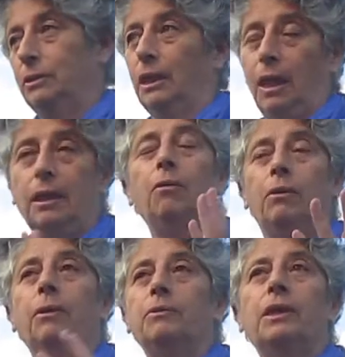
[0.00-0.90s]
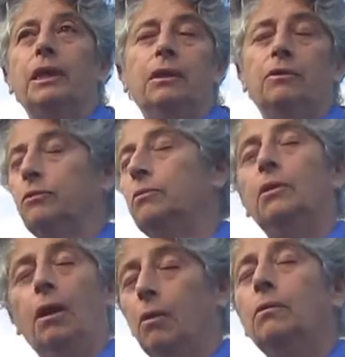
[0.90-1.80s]
Did I know what I was getting into?
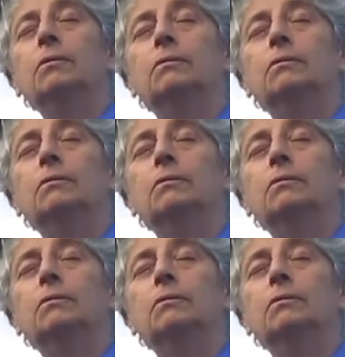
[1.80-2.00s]
No.